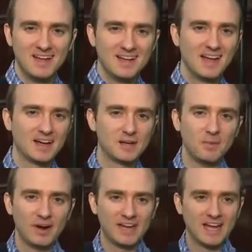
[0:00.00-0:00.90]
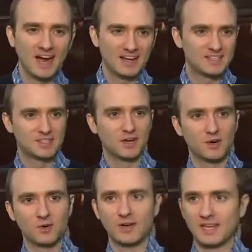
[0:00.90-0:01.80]
Yeah, good morning, guys.
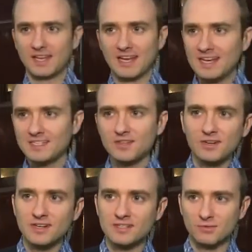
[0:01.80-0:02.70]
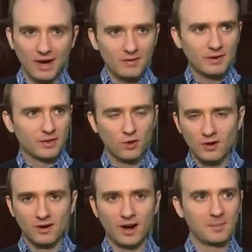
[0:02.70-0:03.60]
So Easter is right around the
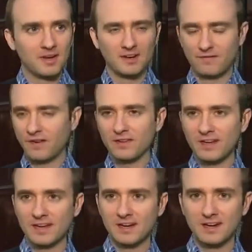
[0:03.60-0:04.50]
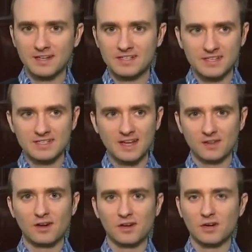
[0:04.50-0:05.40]
corner. I mean, it felt like just not
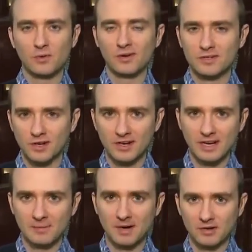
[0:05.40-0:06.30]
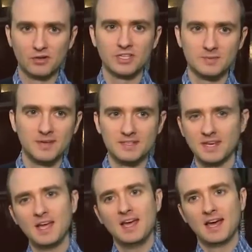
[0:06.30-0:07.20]
long ago we were talking about Christmas,
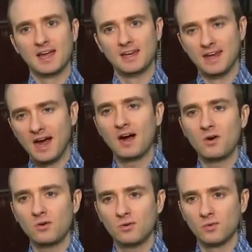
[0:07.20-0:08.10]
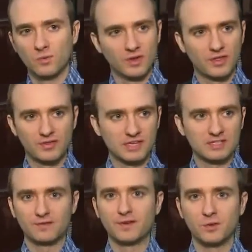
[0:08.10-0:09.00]
and now with just
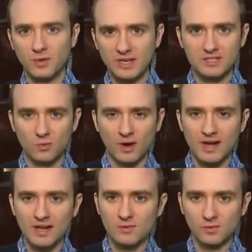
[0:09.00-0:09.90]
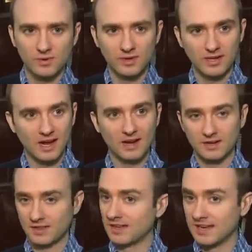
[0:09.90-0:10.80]
a few weeks away, we got
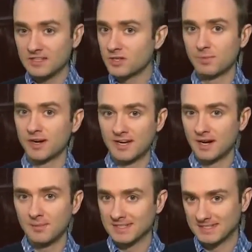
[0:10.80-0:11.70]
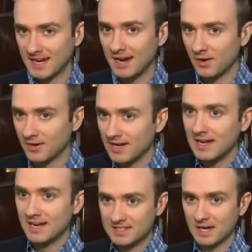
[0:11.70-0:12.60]
the Easter Bunny coming to town.
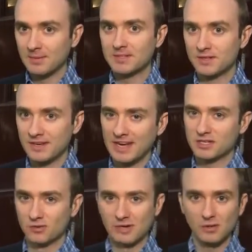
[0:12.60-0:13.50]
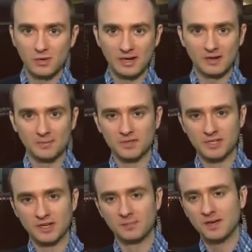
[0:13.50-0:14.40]
It's coming to the National Railway Museum,